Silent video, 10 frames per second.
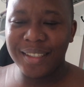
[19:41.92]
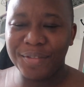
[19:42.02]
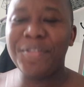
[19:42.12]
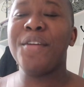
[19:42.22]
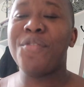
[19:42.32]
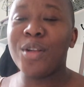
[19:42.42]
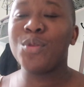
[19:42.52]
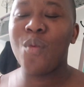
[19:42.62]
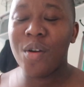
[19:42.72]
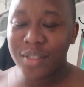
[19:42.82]
Flavored
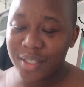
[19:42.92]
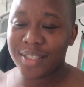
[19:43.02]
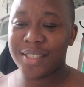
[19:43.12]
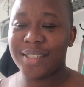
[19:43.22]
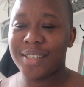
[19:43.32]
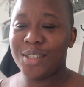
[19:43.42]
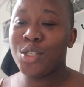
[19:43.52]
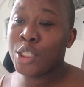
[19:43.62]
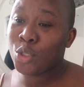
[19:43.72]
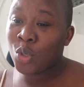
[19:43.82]
what?
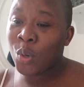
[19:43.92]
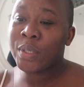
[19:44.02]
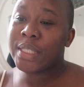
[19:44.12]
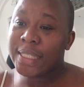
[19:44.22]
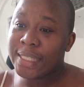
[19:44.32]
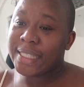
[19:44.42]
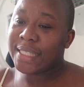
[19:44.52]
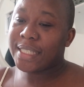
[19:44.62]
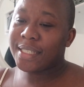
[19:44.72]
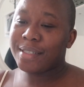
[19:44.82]
You need to know what is
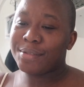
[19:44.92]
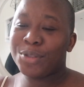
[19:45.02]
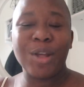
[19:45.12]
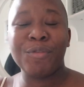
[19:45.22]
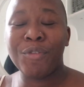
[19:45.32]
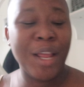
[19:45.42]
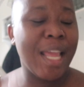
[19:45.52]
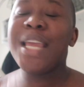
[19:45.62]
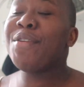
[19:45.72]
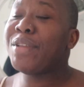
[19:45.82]
this. Not for,
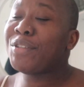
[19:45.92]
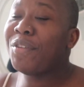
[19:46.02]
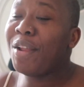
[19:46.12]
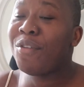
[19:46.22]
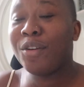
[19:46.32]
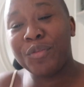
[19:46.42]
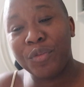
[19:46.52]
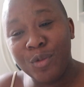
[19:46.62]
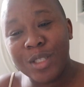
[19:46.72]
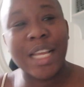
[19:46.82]
if it's flavored
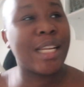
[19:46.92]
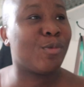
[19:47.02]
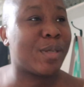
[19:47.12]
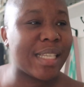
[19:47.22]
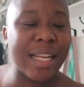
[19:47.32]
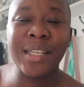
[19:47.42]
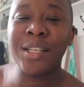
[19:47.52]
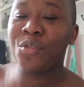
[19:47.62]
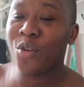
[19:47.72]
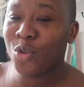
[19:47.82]
fruit, then they'll be selling
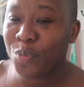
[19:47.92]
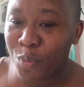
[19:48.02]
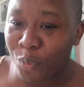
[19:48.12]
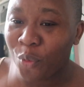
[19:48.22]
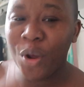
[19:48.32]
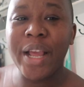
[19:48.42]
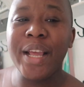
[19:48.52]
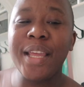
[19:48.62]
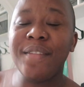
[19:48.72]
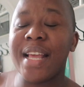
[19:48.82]
it for you people.
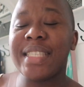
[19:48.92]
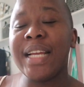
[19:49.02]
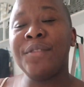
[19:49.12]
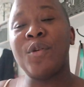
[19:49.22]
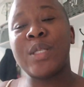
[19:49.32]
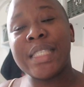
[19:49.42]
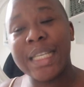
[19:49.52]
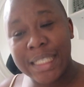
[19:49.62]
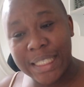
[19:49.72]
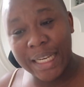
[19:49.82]
If they're saying for
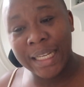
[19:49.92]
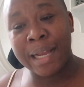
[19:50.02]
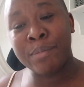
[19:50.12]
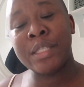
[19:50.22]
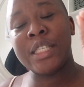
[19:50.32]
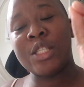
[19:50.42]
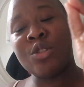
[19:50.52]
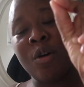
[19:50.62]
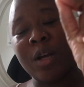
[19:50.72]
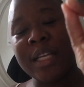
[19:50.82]
16, that means it's
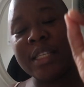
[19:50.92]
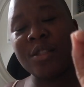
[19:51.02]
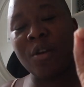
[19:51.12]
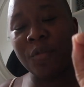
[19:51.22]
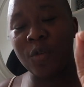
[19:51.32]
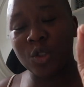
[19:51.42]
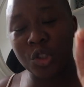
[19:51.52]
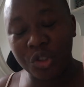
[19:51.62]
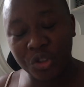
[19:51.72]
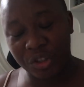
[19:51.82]
not for
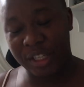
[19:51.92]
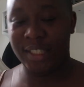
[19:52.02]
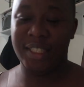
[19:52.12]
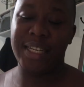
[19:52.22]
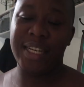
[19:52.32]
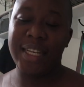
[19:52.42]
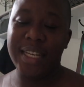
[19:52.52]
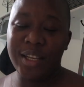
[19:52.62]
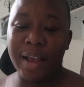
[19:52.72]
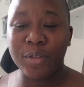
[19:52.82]
children.
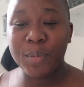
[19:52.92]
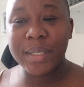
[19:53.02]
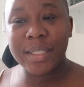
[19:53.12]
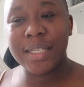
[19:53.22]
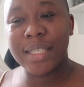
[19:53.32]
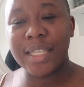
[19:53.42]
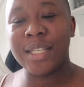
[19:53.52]
You have to be 16.